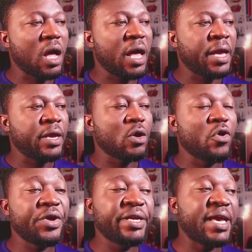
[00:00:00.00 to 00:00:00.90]
I
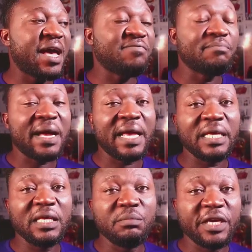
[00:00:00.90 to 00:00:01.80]
already have my
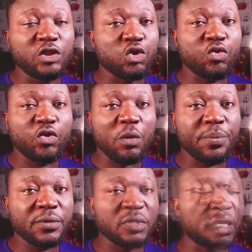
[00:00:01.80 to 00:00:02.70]
image
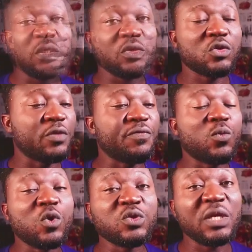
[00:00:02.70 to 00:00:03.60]
cropped. So if you
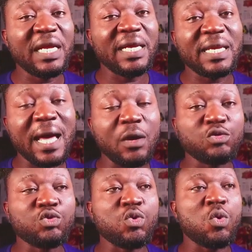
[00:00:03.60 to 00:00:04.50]
want to learn how
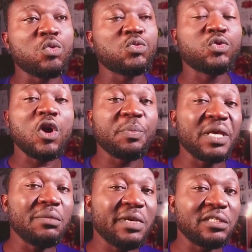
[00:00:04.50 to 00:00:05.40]
to crop
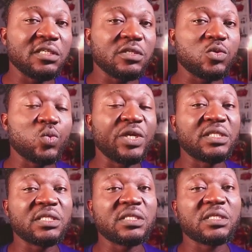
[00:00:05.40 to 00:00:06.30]
images
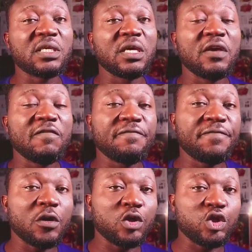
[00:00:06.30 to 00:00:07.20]
with
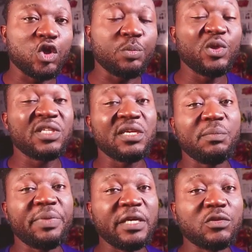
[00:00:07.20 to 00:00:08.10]
Photoshop using a
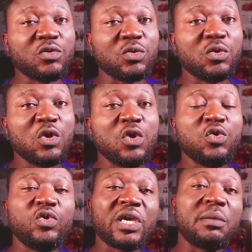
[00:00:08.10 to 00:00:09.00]
pen tool,
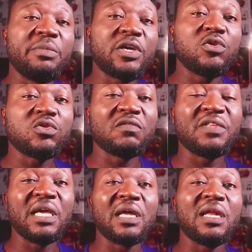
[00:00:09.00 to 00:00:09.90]
you can make use of
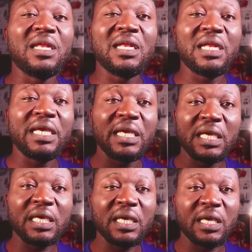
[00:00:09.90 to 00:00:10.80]
the
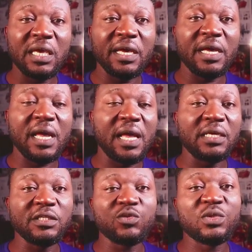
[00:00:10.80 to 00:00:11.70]
link here
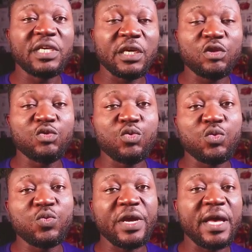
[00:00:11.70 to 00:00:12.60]
and it will take you to
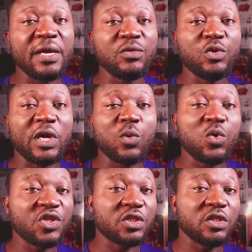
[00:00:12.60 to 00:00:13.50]
where you can
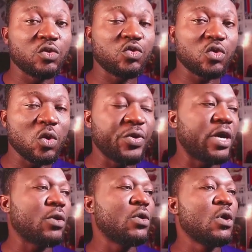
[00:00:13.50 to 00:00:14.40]
watch the tutorial.